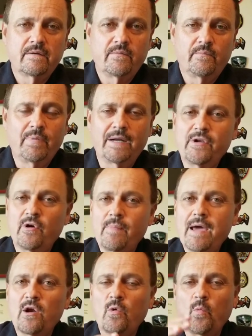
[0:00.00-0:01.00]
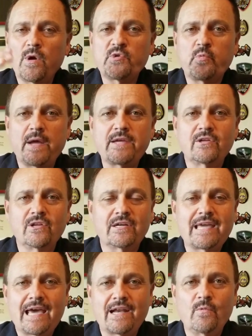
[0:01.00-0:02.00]
But no matter which way you
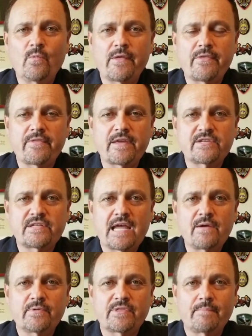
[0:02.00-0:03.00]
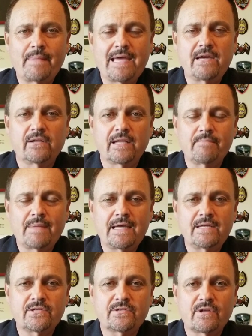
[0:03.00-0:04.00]
look at it, whether they stay with the male inmates,